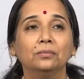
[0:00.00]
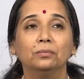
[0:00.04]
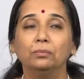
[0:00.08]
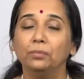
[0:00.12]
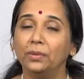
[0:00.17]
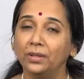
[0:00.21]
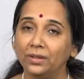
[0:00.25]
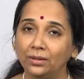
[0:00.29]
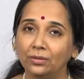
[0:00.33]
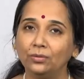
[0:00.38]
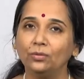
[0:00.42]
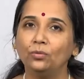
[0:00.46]

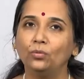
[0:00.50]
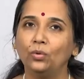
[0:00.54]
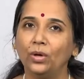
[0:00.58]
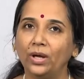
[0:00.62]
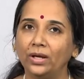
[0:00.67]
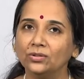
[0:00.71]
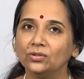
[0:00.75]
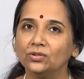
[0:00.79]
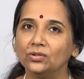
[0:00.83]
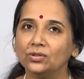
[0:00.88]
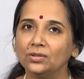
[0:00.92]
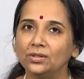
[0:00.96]
but you
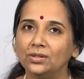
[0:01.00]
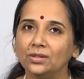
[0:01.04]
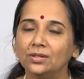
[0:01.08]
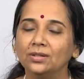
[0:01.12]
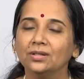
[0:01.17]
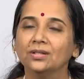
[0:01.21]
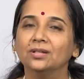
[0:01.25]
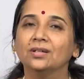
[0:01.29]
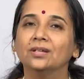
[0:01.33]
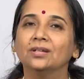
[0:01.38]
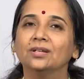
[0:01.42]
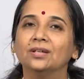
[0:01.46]
actually
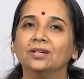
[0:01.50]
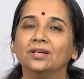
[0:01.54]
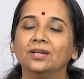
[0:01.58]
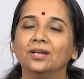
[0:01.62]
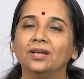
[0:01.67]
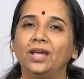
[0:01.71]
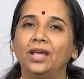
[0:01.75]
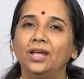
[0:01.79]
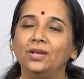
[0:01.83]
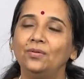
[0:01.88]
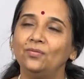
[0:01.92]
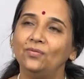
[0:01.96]

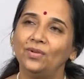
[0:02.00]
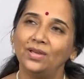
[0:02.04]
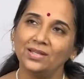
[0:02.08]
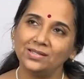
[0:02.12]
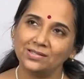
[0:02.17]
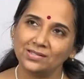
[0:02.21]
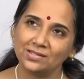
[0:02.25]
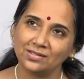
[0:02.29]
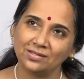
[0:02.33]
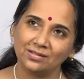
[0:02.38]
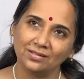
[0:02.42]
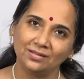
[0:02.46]

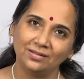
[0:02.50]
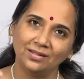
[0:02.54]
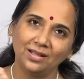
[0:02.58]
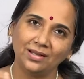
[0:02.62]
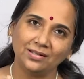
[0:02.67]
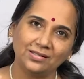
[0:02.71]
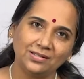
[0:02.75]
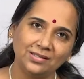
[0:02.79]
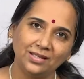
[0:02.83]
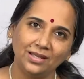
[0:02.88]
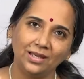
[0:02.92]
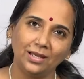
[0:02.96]
invest
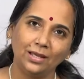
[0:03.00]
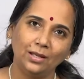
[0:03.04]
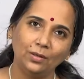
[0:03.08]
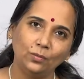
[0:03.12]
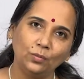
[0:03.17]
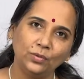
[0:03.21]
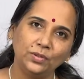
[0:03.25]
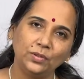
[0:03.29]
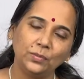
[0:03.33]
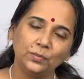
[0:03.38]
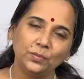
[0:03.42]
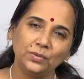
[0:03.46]
that scale
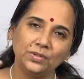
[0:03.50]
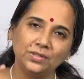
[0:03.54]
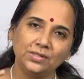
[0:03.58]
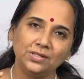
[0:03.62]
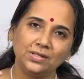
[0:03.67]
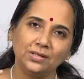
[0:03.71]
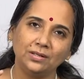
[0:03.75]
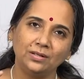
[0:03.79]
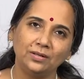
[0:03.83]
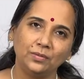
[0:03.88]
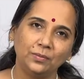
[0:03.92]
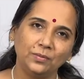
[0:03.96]
with a
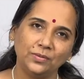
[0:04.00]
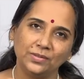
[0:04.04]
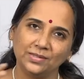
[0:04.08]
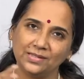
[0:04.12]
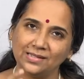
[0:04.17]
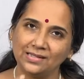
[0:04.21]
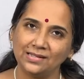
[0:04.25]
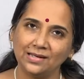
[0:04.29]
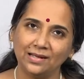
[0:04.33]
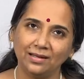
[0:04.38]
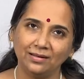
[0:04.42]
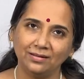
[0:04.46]
particular
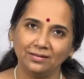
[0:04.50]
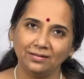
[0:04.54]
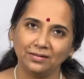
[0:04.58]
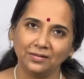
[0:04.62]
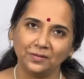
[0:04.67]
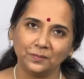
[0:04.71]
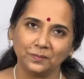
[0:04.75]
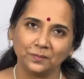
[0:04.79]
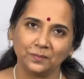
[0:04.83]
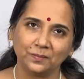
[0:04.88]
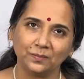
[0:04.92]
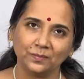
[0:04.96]

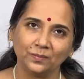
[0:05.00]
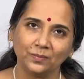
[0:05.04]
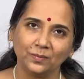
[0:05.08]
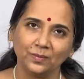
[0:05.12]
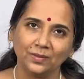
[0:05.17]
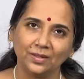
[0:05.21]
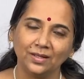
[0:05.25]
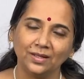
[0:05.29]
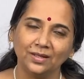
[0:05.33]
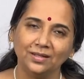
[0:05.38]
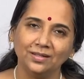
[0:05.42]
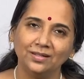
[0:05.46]
personality.
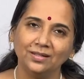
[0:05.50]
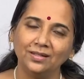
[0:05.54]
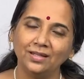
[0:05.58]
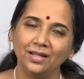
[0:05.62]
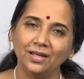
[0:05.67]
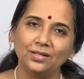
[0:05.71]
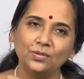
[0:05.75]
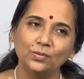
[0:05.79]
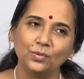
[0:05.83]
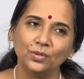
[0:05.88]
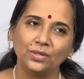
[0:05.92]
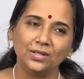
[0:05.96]
And
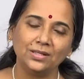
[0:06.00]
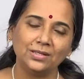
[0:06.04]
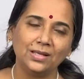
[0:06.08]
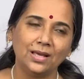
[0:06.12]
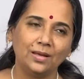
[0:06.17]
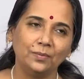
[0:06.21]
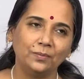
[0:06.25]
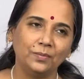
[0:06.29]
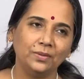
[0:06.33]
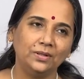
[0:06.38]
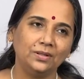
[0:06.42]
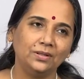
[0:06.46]
that is what has
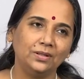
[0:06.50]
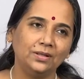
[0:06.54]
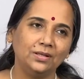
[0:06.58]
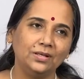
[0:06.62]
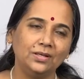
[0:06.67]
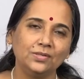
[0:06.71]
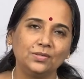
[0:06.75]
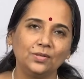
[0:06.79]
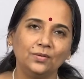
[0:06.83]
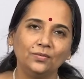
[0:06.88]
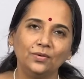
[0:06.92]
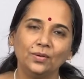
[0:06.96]
happened in the
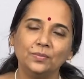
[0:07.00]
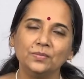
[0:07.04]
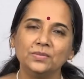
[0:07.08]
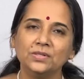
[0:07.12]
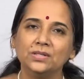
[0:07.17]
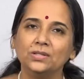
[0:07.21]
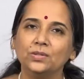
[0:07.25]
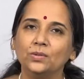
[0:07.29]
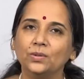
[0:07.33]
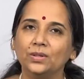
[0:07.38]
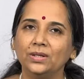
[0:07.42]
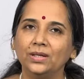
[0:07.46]
case of
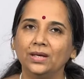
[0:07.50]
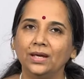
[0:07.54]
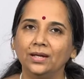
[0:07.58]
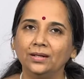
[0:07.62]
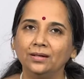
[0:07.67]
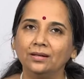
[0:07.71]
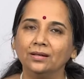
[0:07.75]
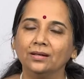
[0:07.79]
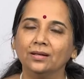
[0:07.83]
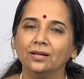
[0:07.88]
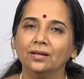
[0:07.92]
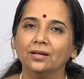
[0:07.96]
Hamsadhwani and
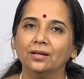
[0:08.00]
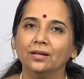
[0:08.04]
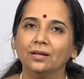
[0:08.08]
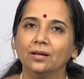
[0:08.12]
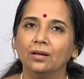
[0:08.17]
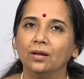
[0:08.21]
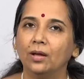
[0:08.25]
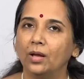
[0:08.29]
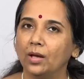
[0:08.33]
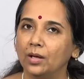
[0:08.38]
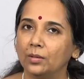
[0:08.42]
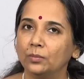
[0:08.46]

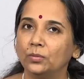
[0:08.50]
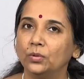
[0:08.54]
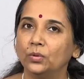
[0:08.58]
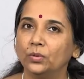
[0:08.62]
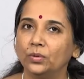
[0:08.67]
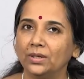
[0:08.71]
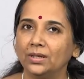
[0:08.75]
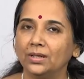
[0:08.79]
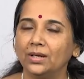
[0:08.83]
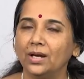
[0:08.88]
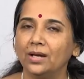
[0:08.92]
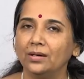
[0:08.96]

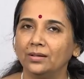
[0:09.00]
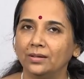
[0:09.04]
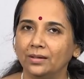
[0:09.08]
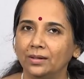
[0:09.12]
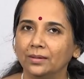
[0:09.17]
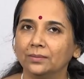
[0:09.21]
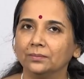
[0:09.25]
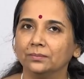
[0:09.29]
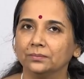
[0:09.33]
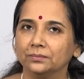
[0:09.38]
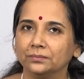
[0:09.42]
Abhogi Kannada.